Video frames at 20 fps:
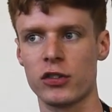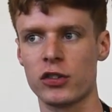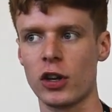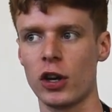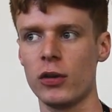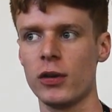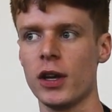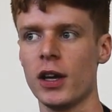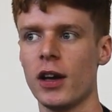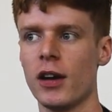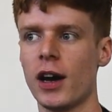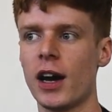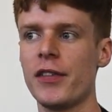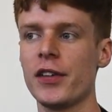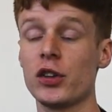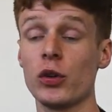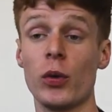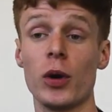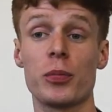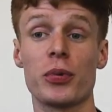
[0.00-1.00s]
So I've
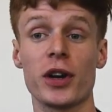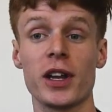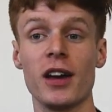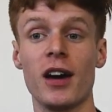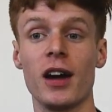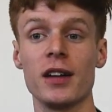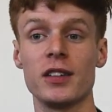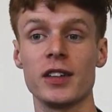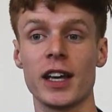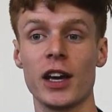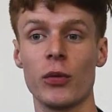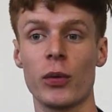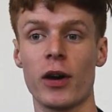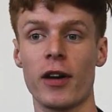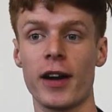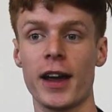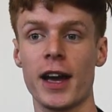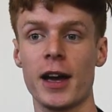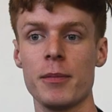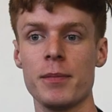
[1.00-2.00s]
had to work pretty hard to get where
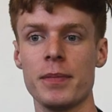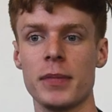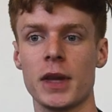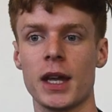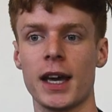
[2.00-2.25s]
I am,